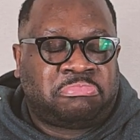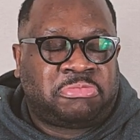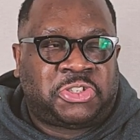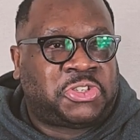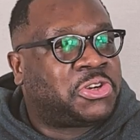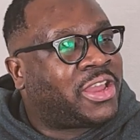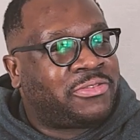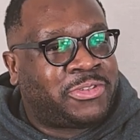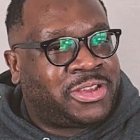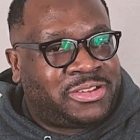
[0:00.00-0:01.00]
Shug
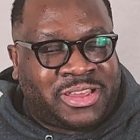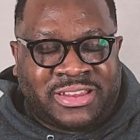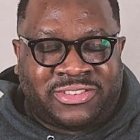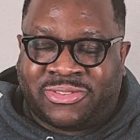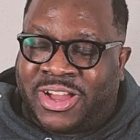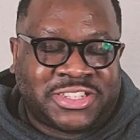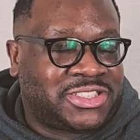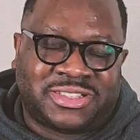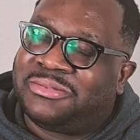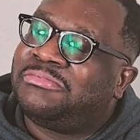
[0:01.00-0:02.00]
Avery and
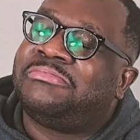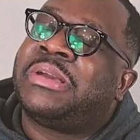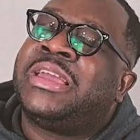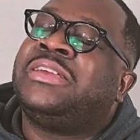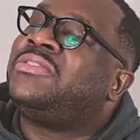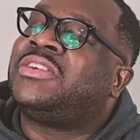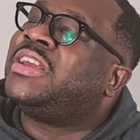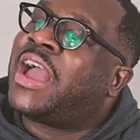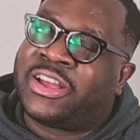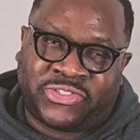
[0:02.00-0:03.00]
is an amazing
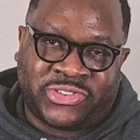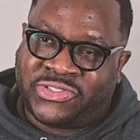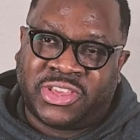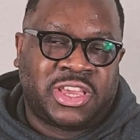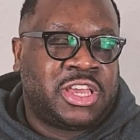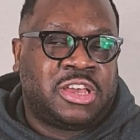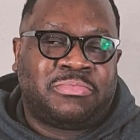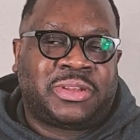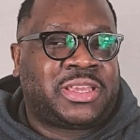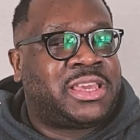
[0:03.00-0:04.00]
actress.
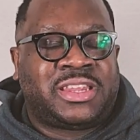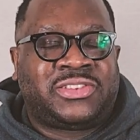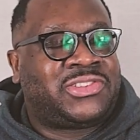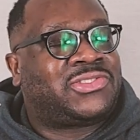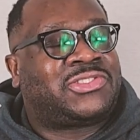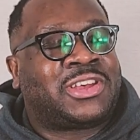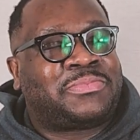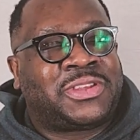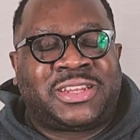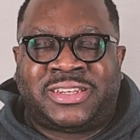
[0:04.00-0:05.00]
But again, it's just
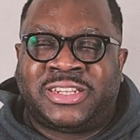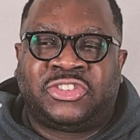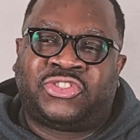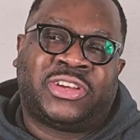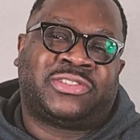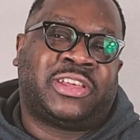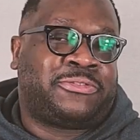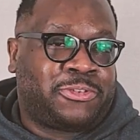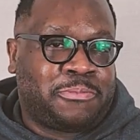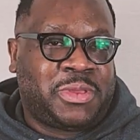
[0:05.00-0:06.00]
something that didn't translate
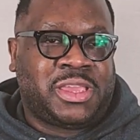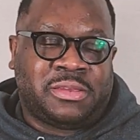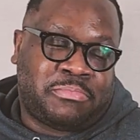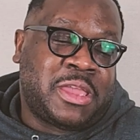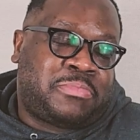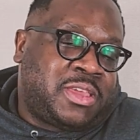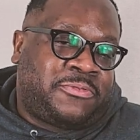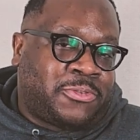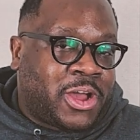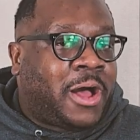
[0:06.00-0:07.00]
for me. Maybe
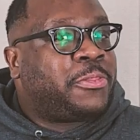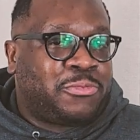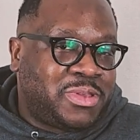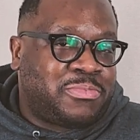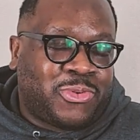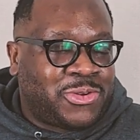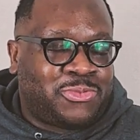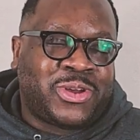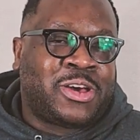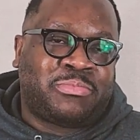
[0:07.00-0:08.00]
for other people it
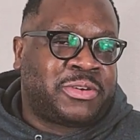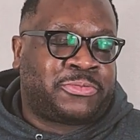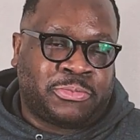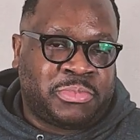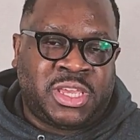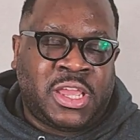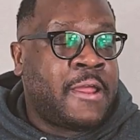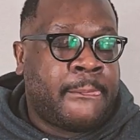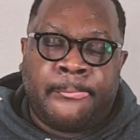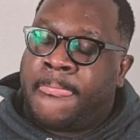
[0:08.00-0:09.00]
will, but for me,
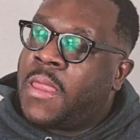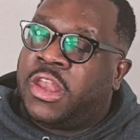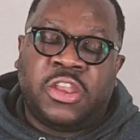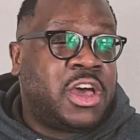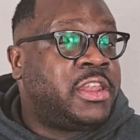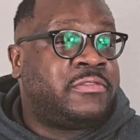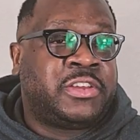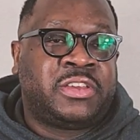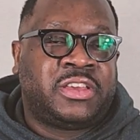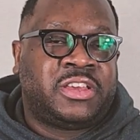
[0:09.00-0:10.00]
none of
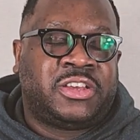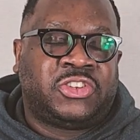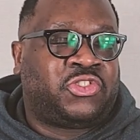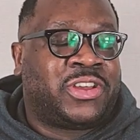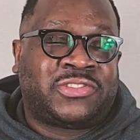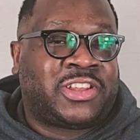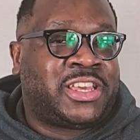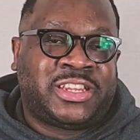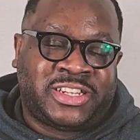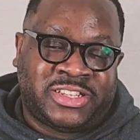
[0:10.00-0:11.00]
it
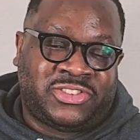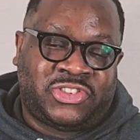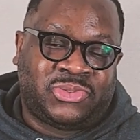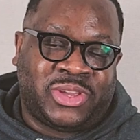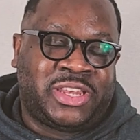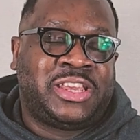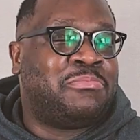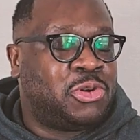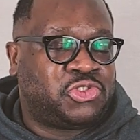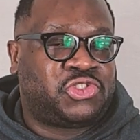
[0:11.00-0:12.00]
translated into any
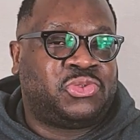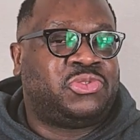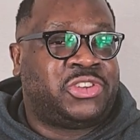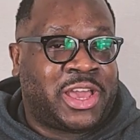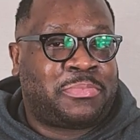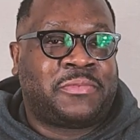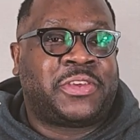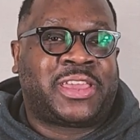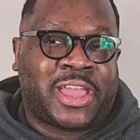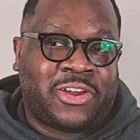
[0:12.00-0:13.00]
emotional depth of
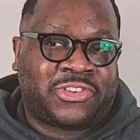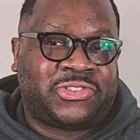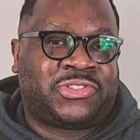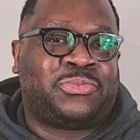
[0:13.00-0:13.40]
the characters.